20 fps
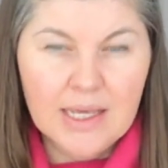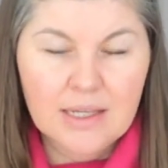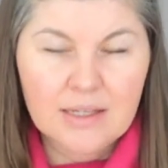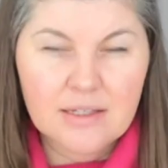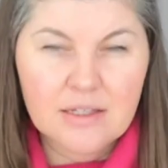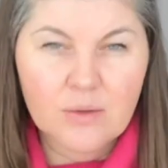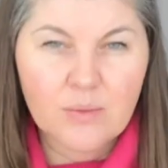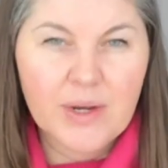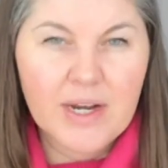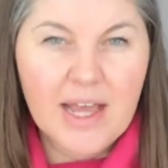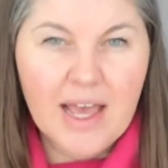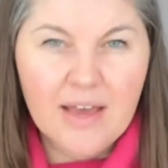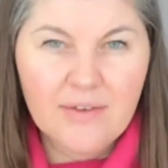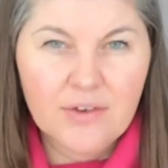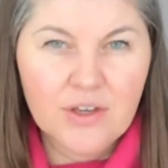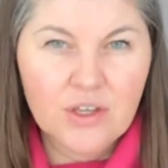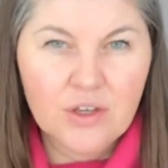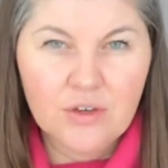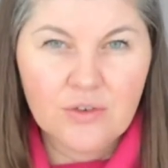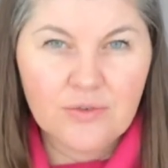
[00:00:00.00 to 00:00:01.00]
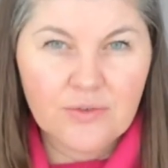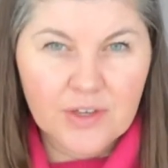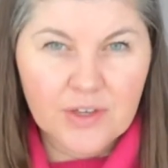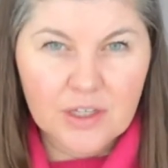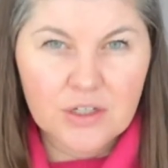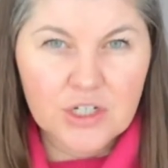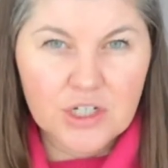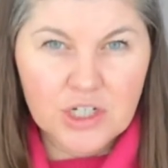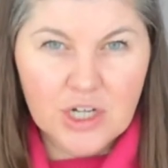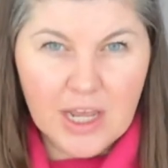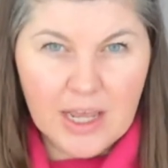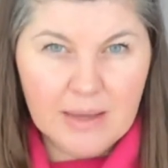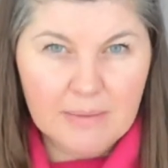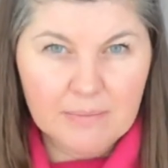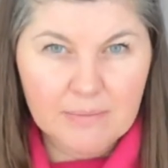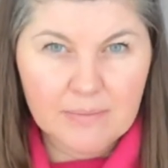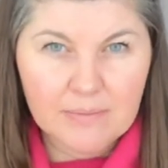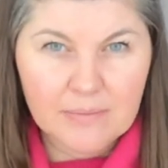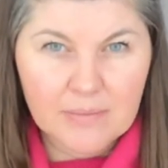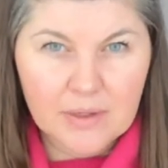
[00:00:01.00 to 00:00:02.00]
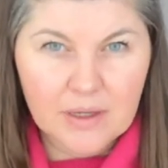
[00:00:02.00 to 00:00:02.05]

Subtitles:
is that whenever you feel shame,